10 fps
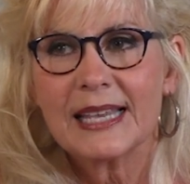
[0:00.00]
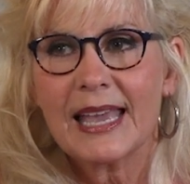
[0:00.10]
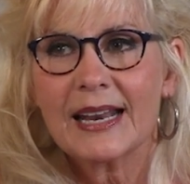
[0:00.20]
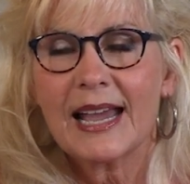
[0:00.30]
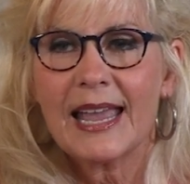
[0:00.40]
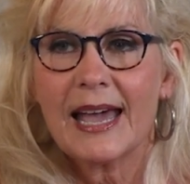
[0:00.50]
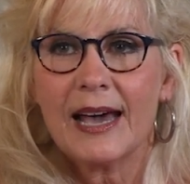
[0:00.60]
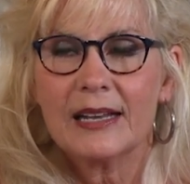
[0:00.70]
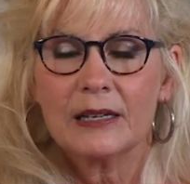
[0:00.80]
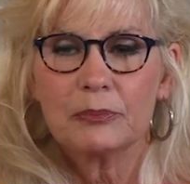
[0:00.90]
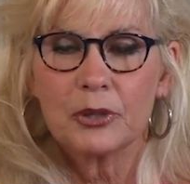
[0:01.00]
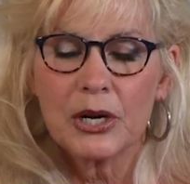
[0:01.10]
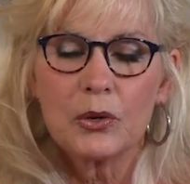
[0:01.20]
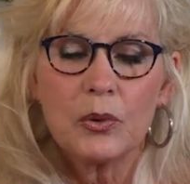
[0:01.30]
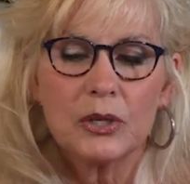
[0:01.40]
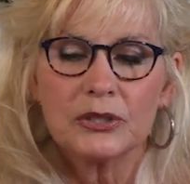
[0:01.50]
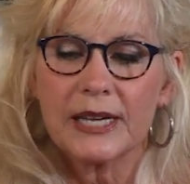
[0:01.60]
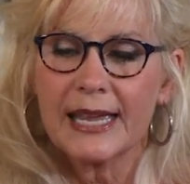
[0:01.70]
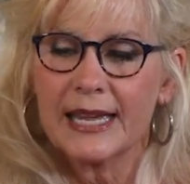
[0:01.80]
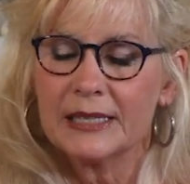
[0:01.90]
And I had a prayer quilt.
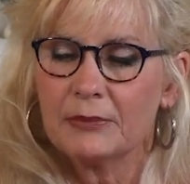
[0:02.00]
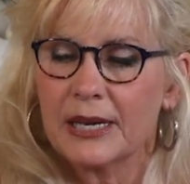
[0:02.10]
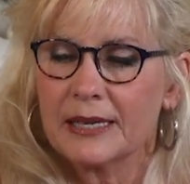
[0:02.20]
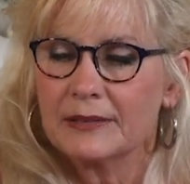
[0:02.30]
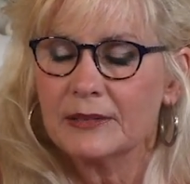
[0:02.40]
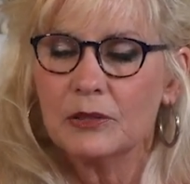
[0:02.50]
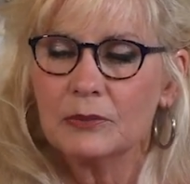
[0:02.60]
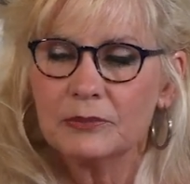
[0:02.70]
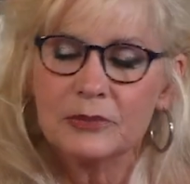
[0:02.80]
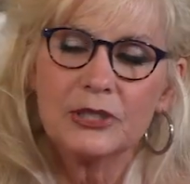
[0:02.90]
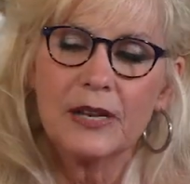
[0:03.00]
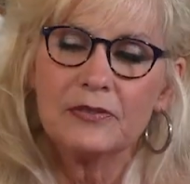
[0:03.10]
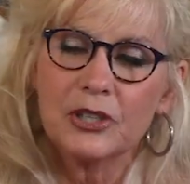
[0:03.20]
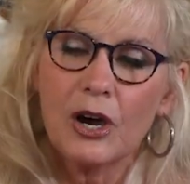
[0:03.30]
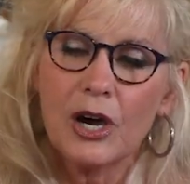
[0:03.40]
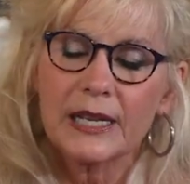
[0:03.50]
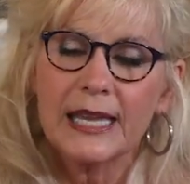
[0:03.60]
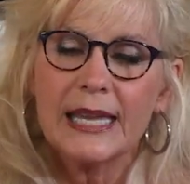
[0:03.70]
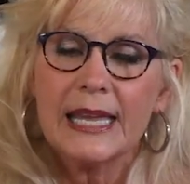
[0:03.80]
I had my little stuffed dog.